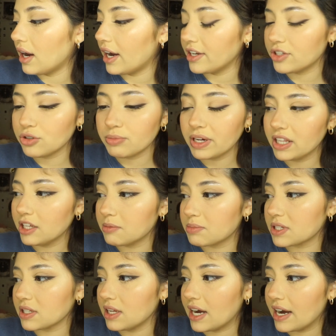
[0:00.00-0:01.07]
I do my
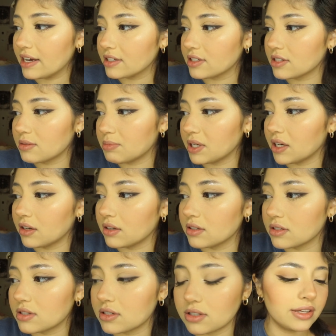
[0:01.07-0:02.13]
lips last because
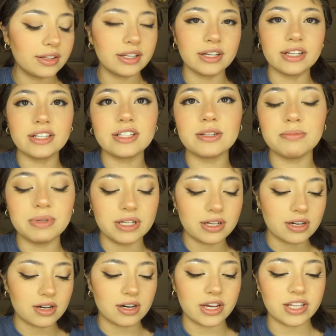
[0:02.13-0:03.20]
they need to
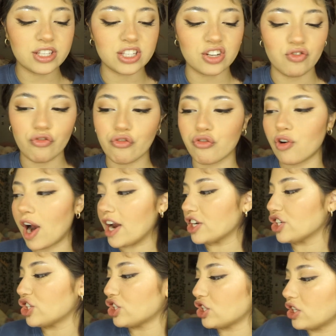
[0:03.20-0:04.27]
be nice and
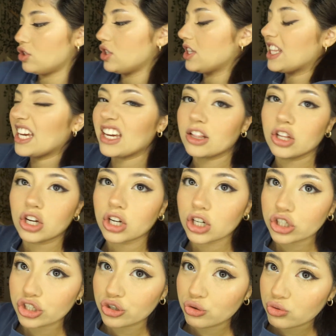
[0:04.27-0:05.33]
fresh so they can look
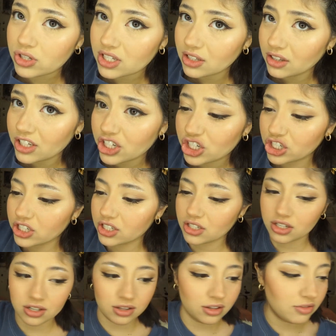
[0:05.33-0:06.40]
juicy, licious
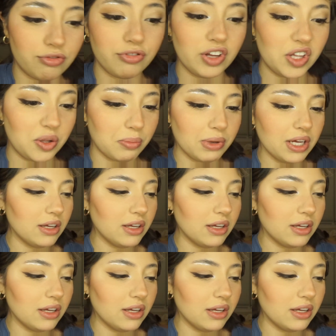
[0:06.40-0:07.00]
on film.